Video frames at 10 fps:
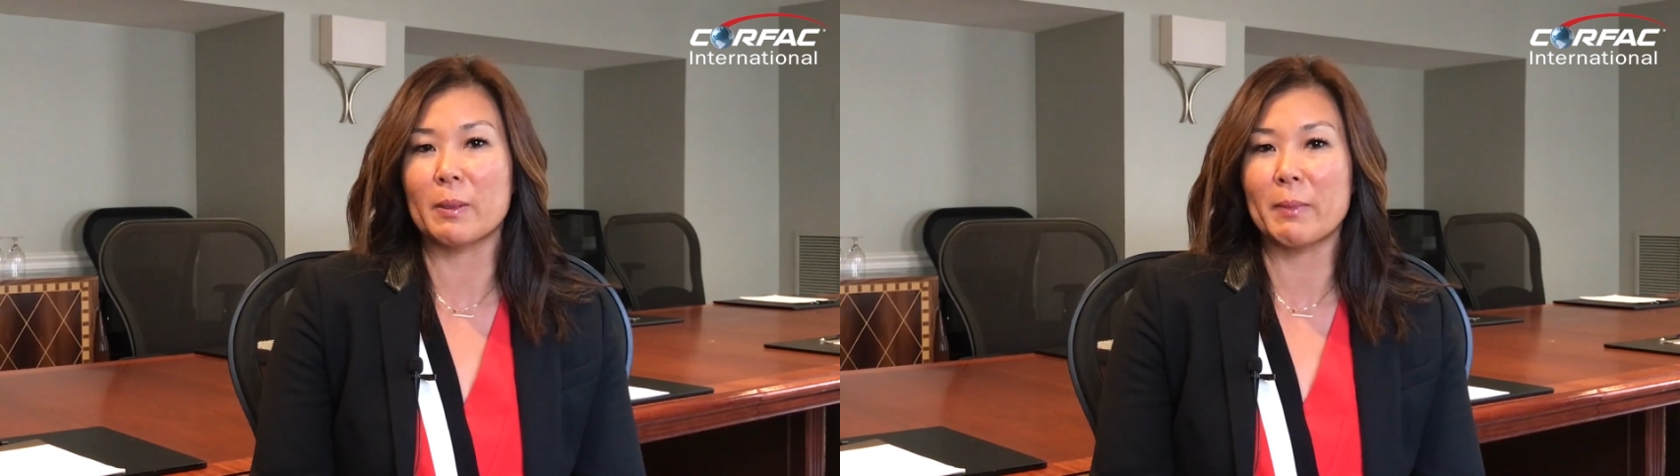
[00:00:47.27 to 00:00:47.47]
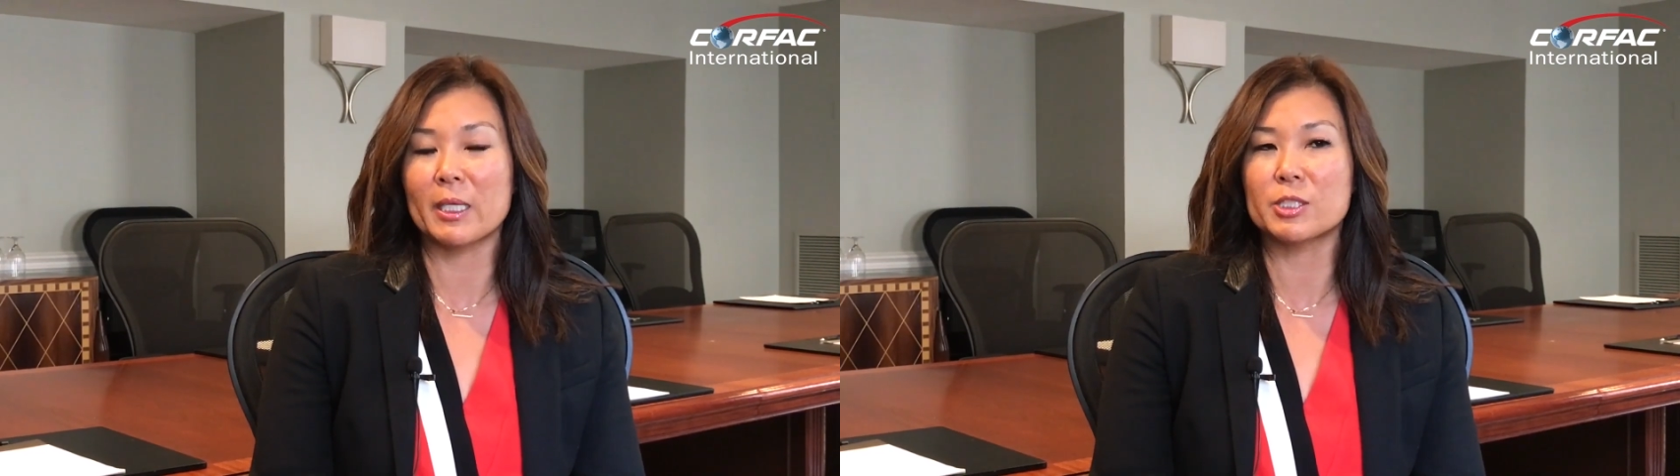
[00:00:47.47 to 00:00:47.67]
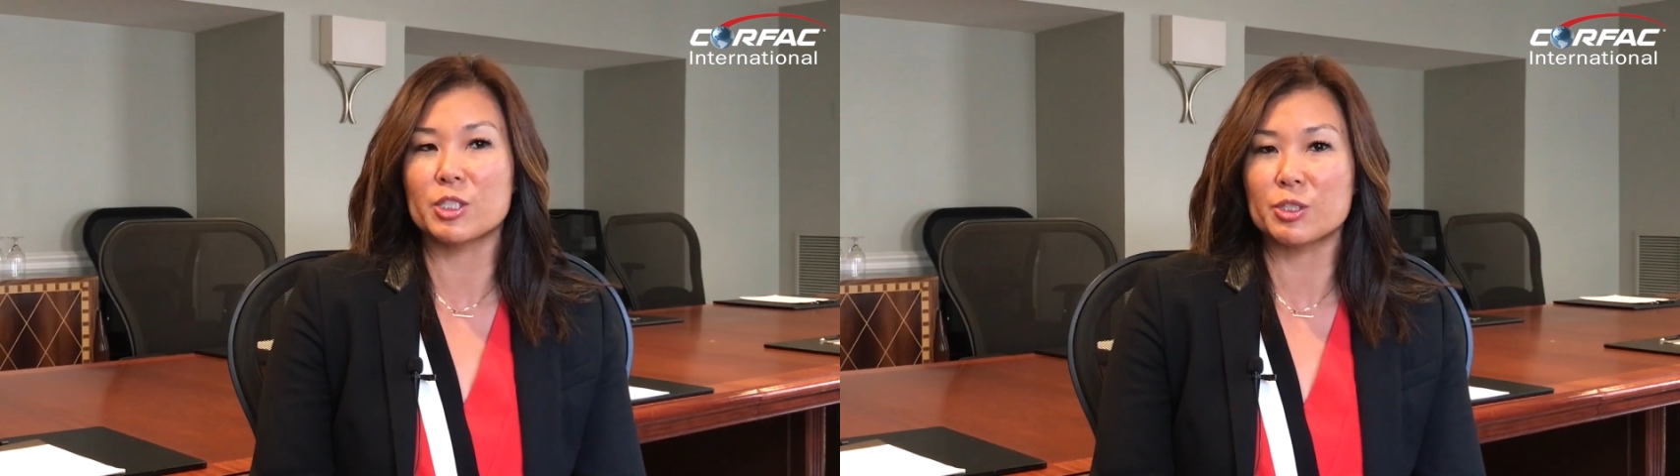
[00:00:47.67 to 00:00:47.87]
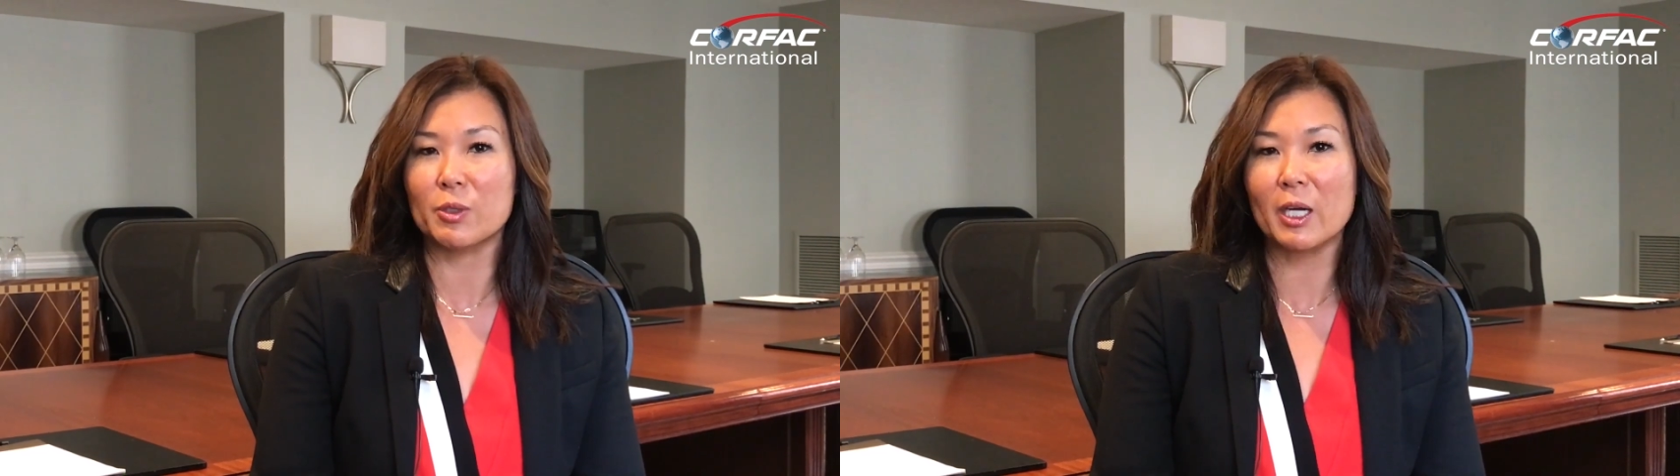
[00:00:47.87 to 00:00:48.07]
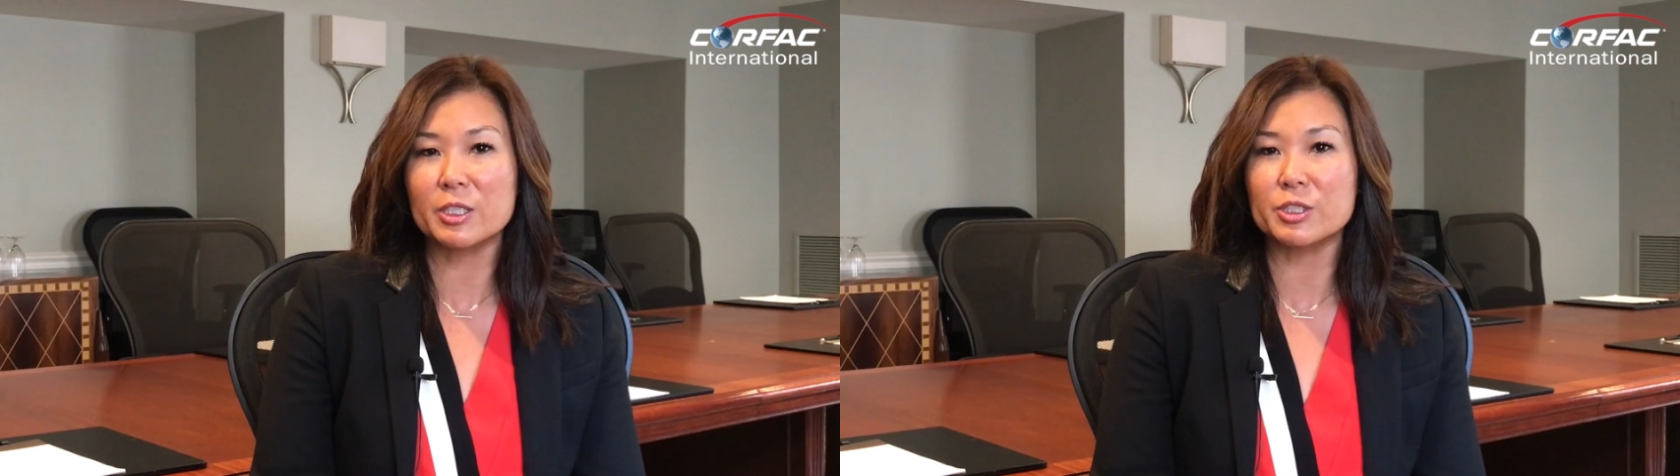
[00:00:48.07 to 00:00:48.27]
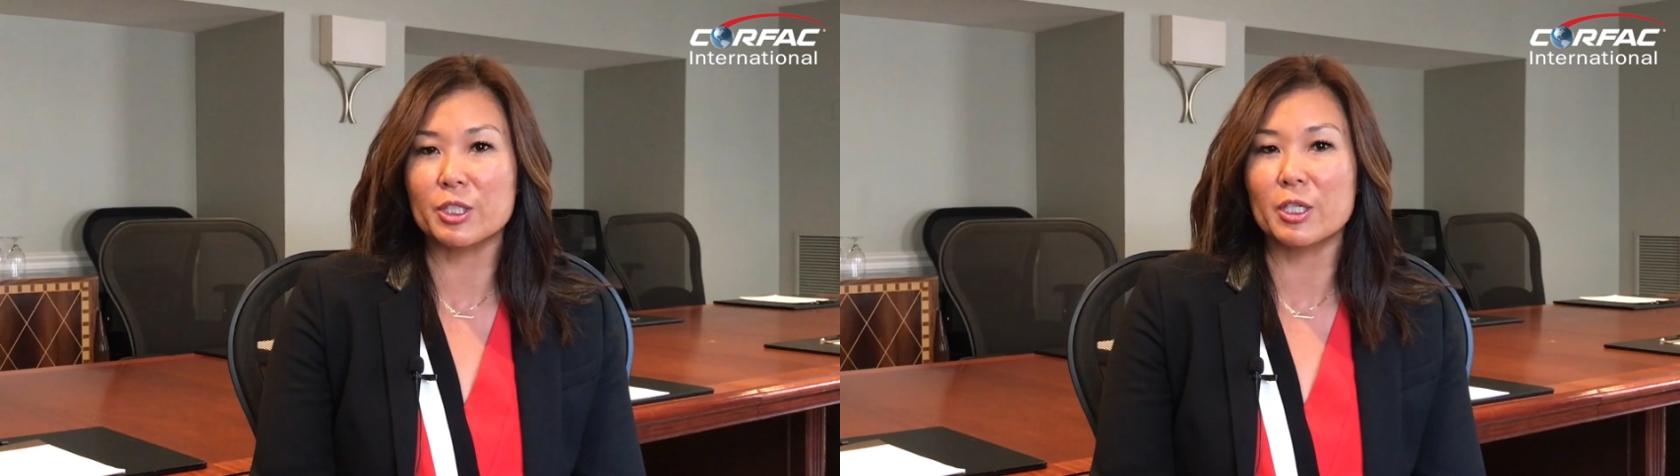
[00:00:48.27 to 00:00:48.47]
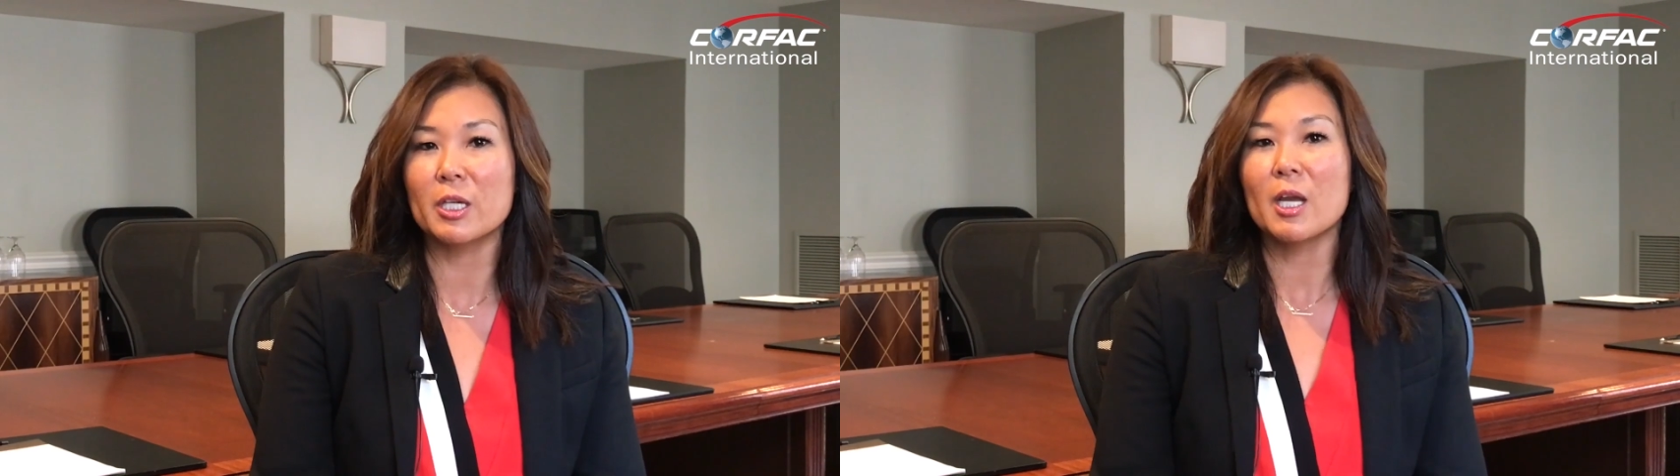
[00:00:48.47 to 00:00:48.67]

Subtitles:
my managing director,